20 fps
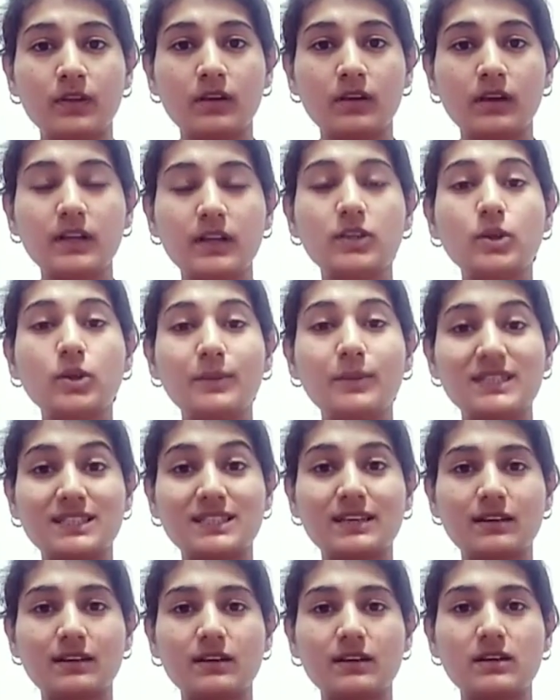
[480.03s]
in a
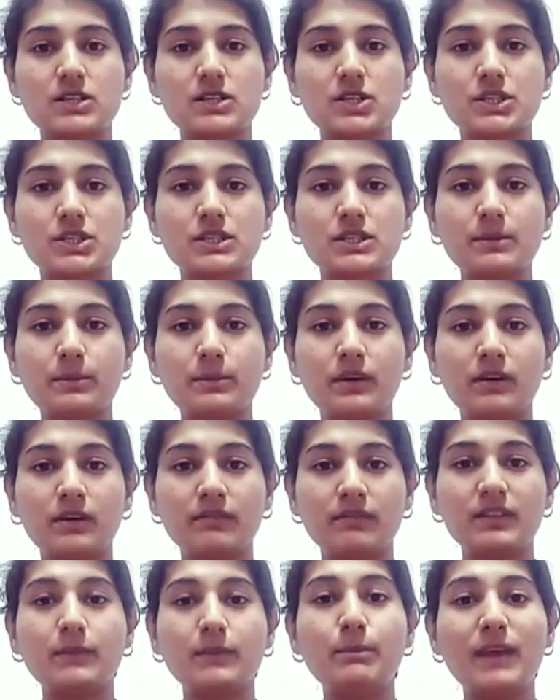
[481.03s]
domestic relationship
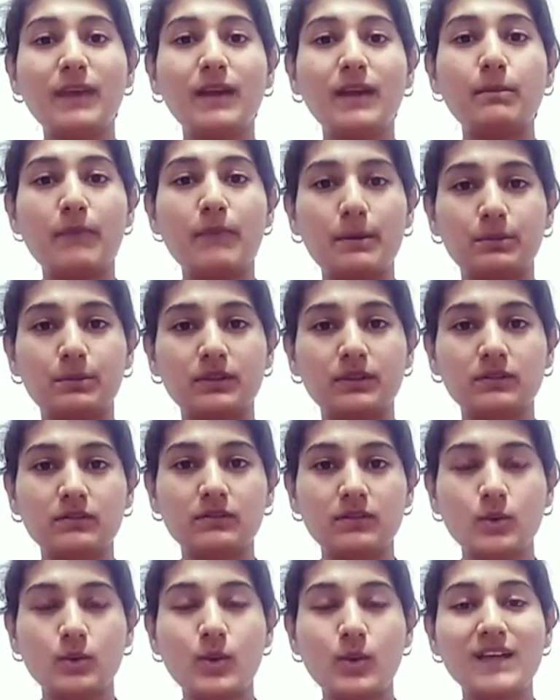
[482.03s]
with a male member
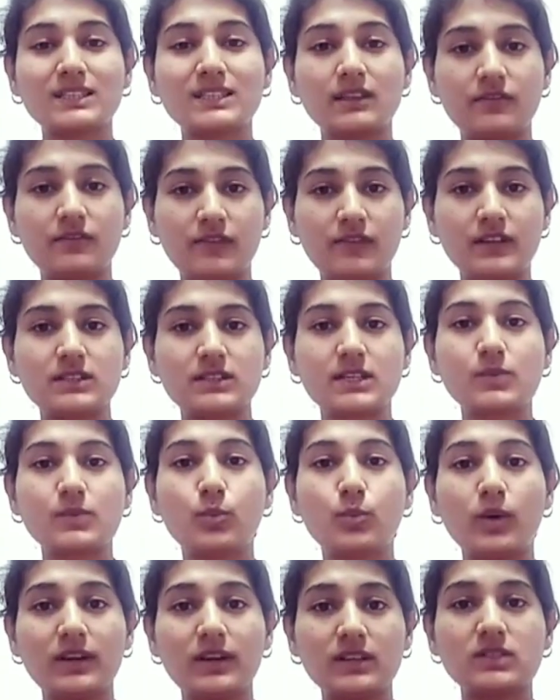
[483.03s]
who has inflicted
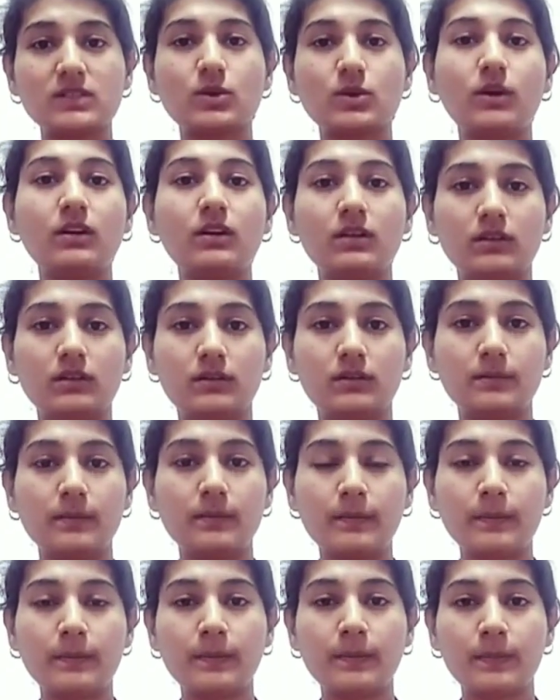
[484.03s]
violence on her.
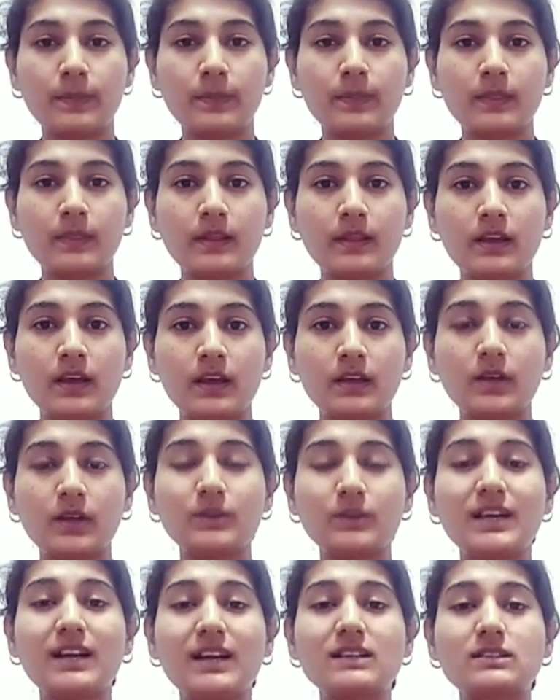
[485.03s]
Now,
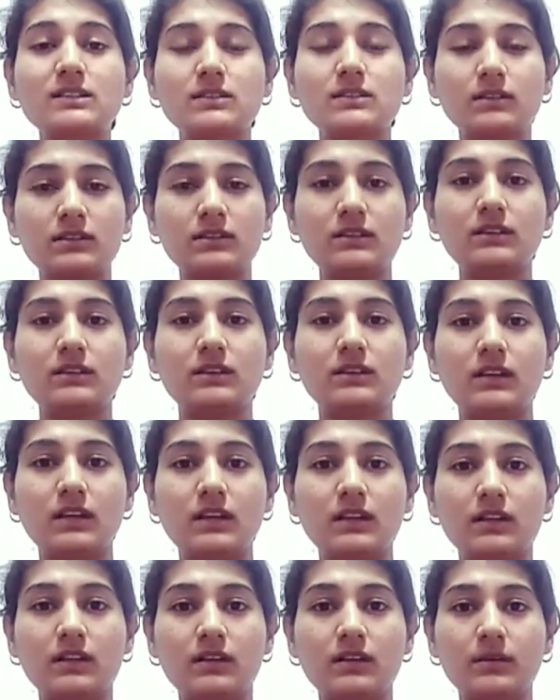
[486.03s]
there are certain
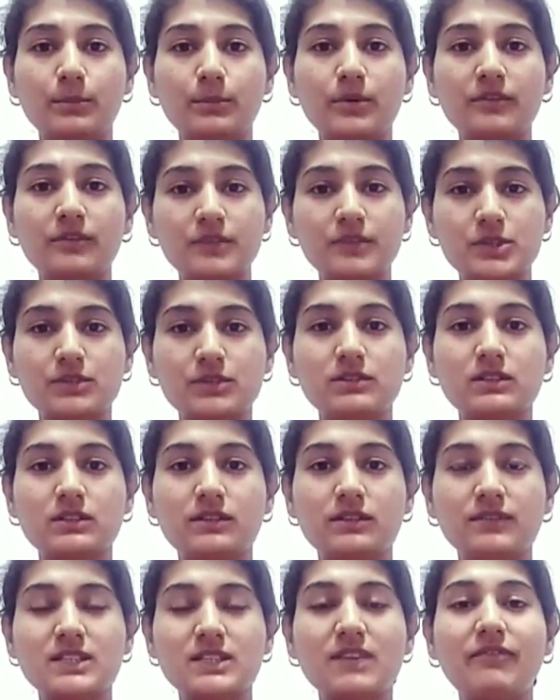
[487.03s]
provisions
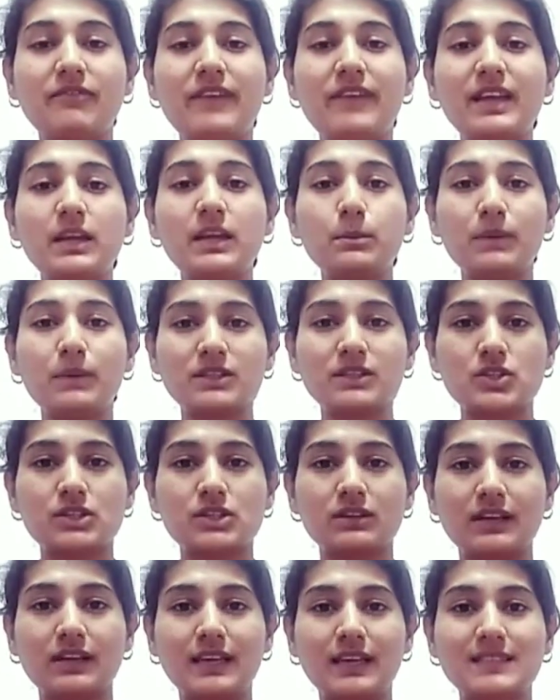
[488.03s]
which are very much
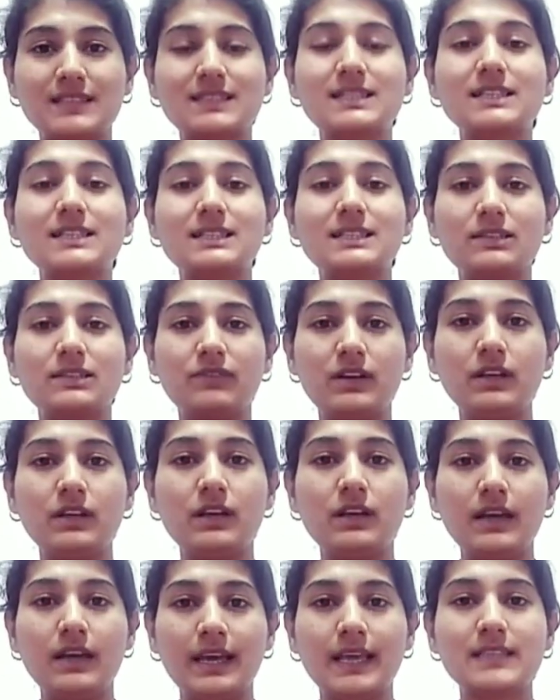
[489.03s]
extensively
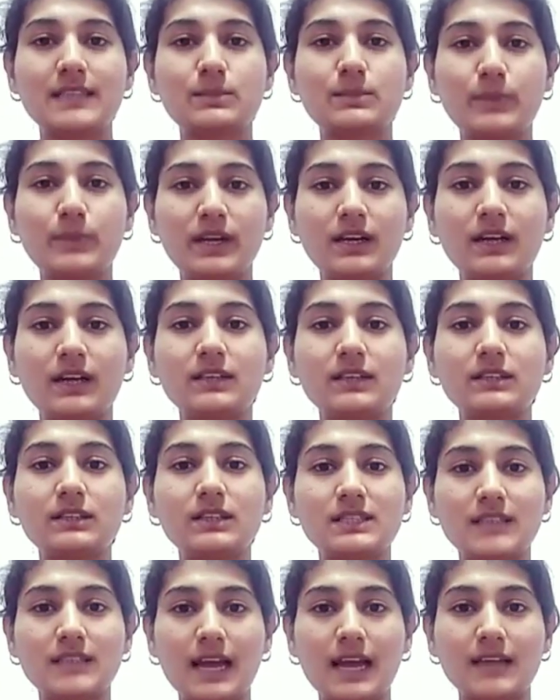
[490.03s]
explained under
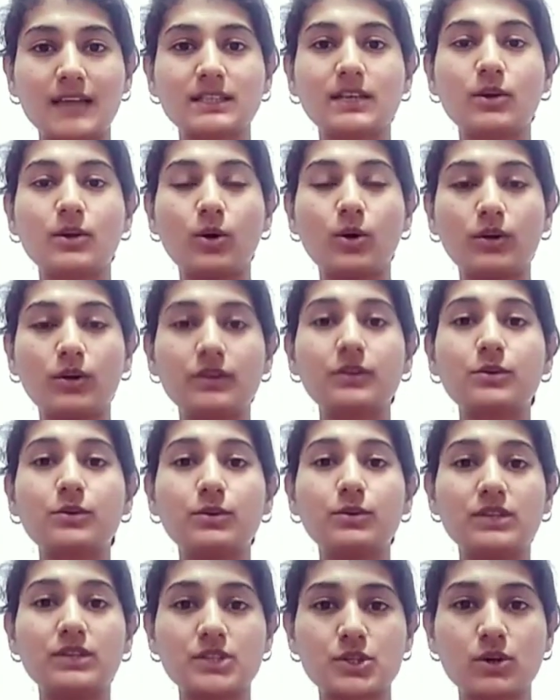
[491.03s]
this Act in order to
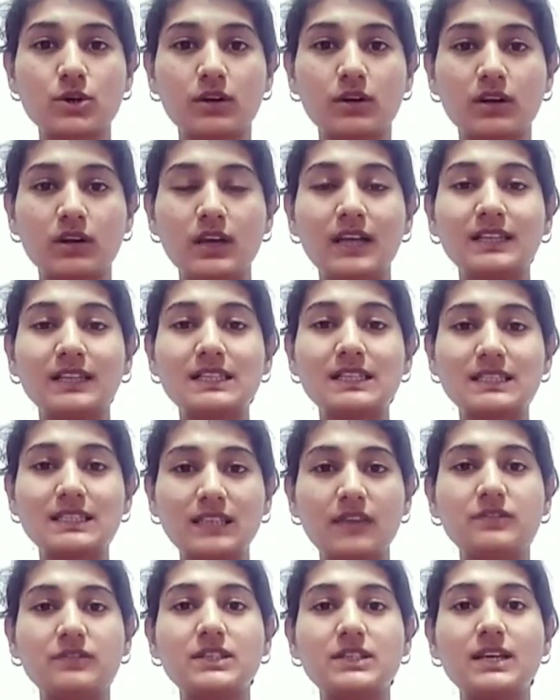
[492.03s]
ensure the
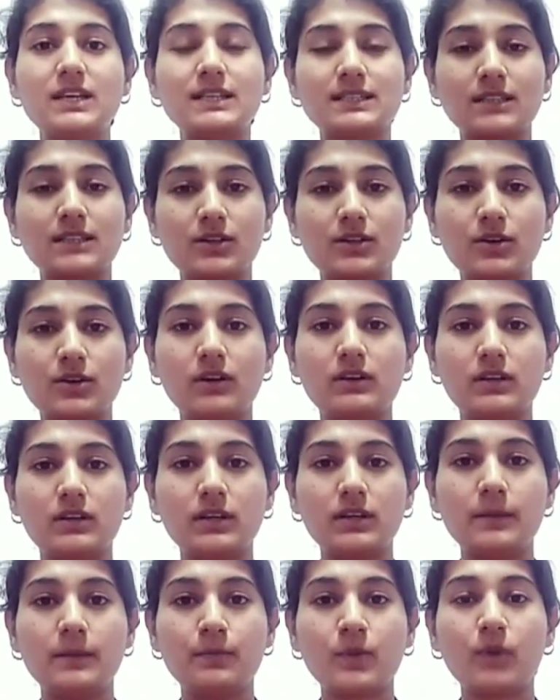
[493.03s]
safety and
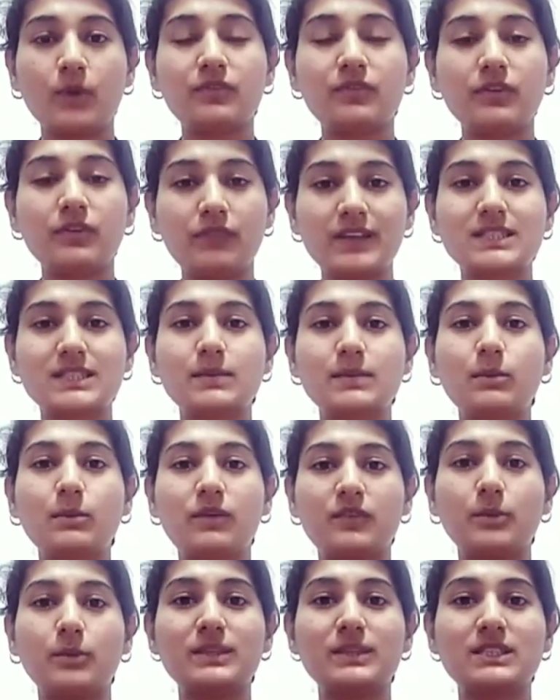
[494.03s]
security of the victim of
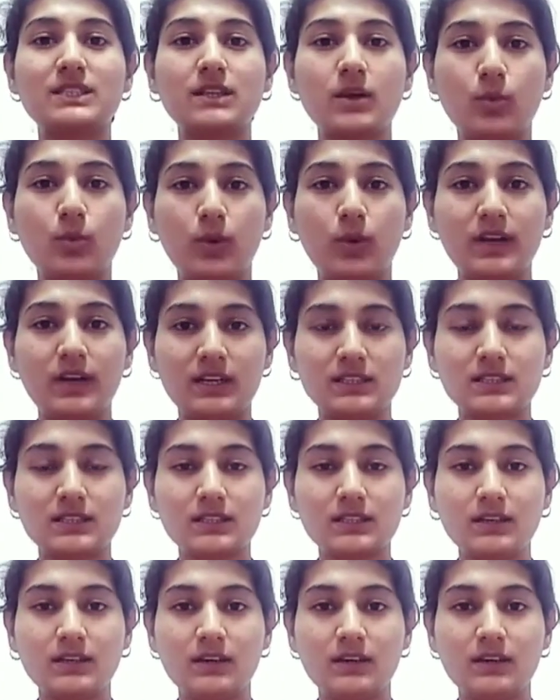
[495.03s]
domestic violence.